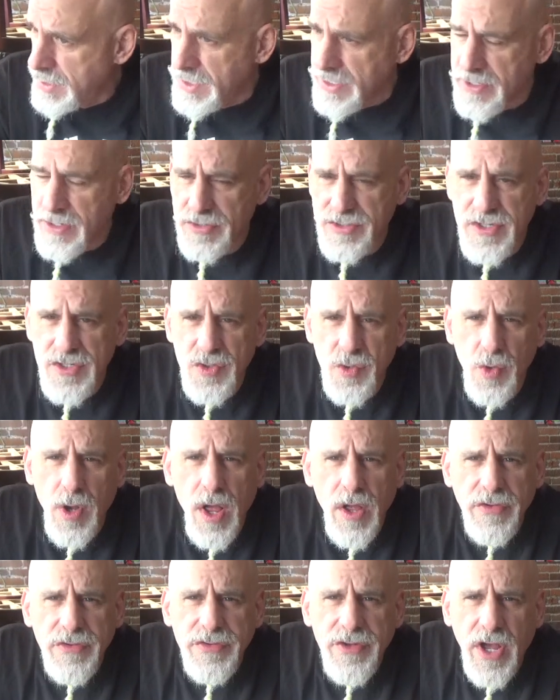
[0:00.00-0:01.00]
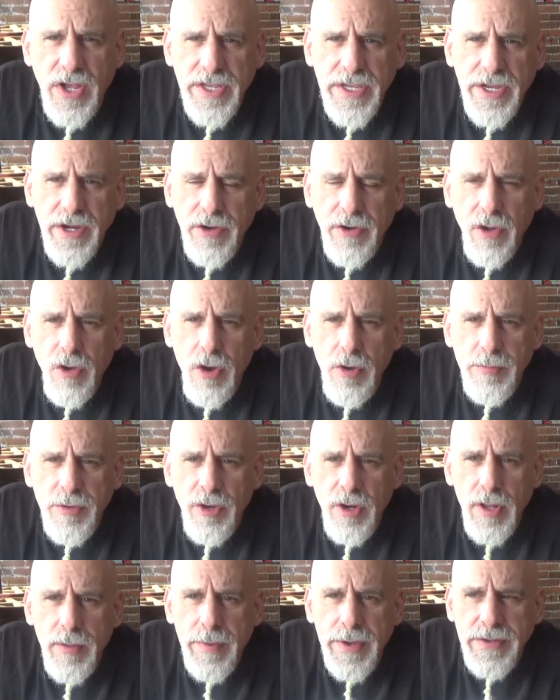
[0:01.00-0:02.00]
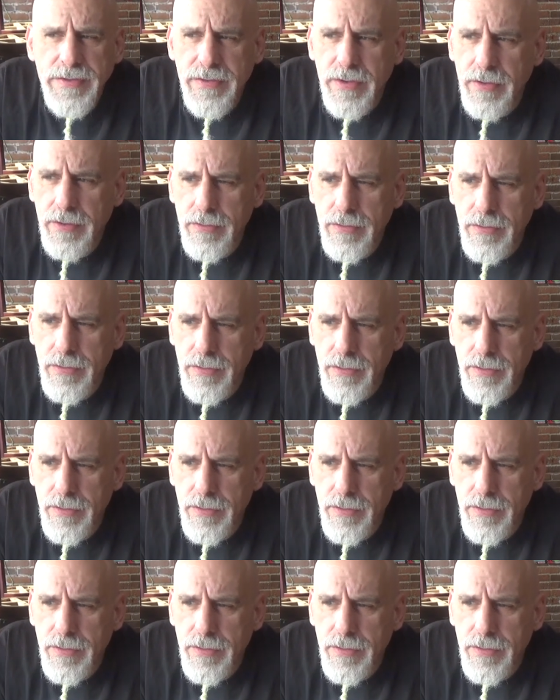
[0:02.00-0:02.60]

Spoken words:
You know, since we're all stuck here at home, you know what I might do?